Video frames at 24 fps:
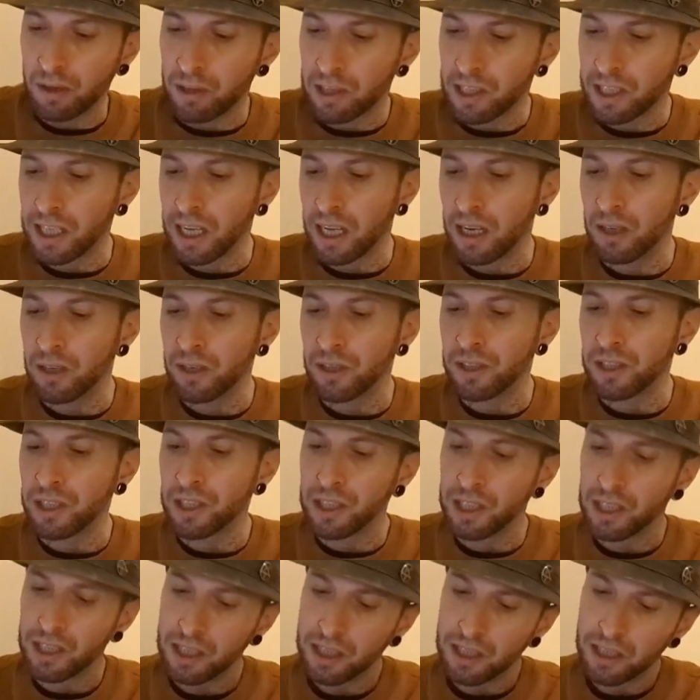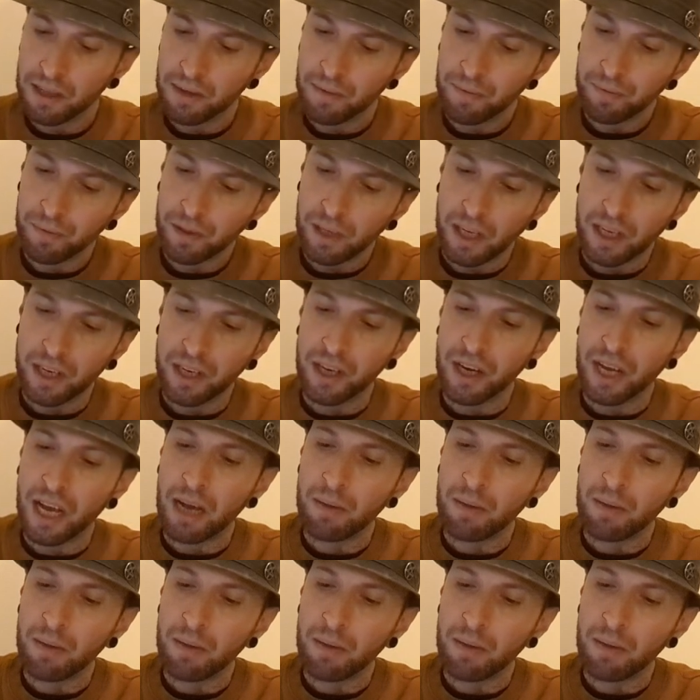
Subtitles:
out salads. And an